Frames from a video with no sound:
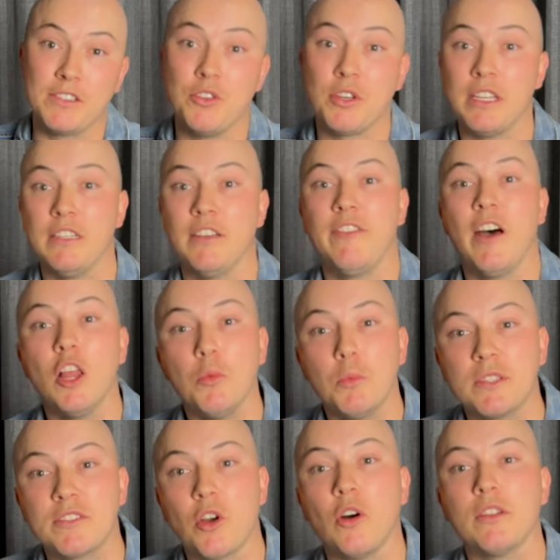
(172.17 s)
you can develop
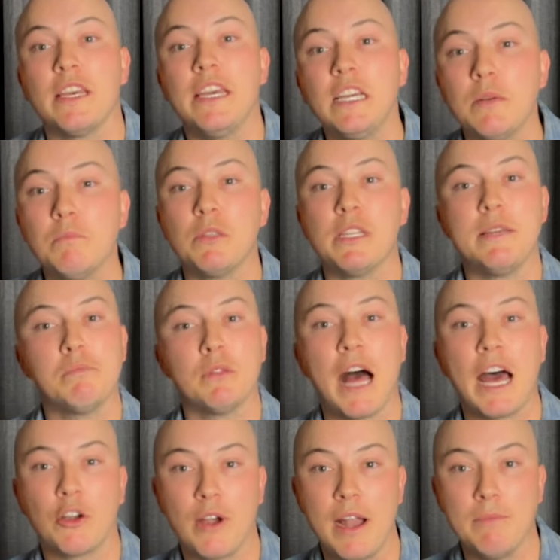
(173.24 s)
what's called incomplete
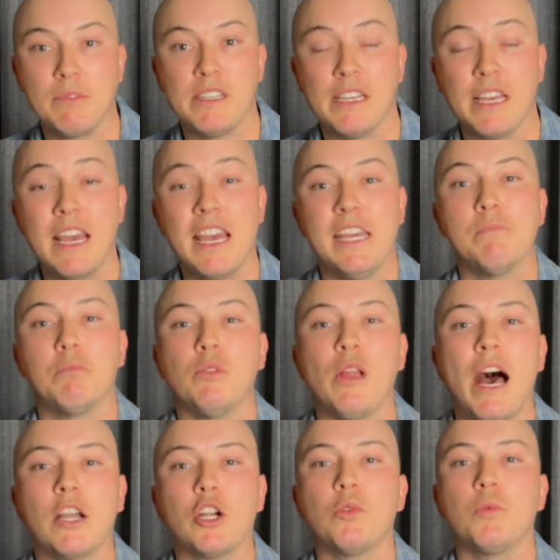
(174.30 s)
bladder emptying and
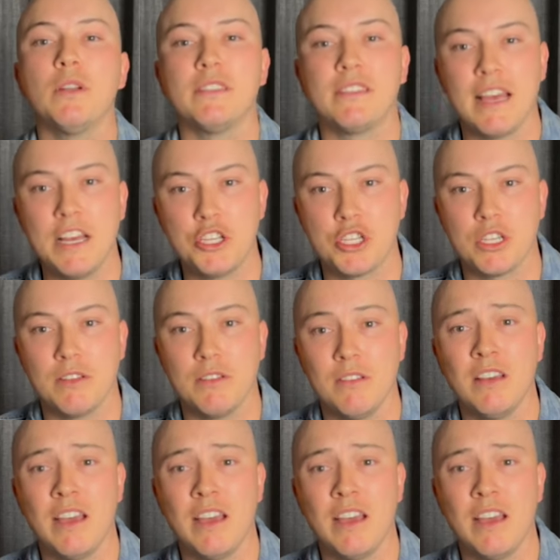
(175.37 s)
bladder retention.